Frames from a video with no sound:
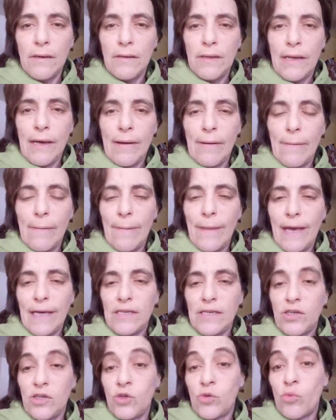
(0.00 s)
Now,
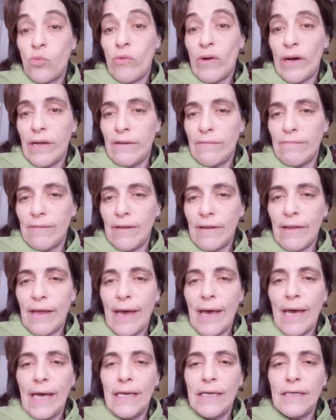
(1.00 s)
that's just one of the
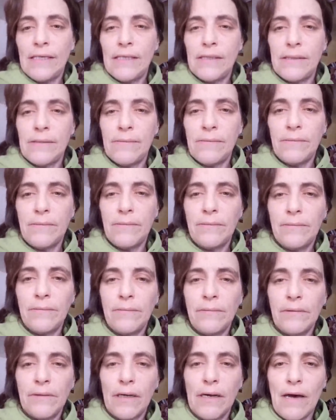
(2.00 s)
lies.
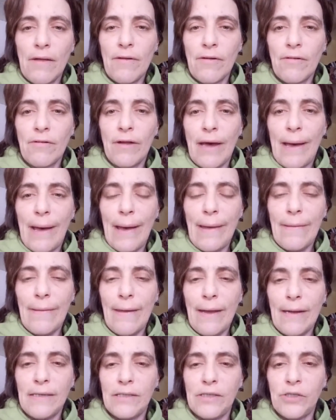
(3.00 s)
Another lie
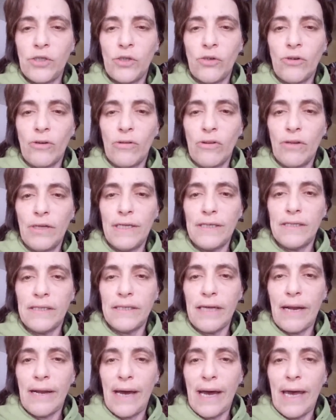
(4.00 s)
that is told is
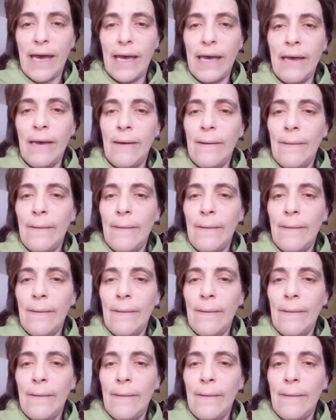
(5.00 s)
that I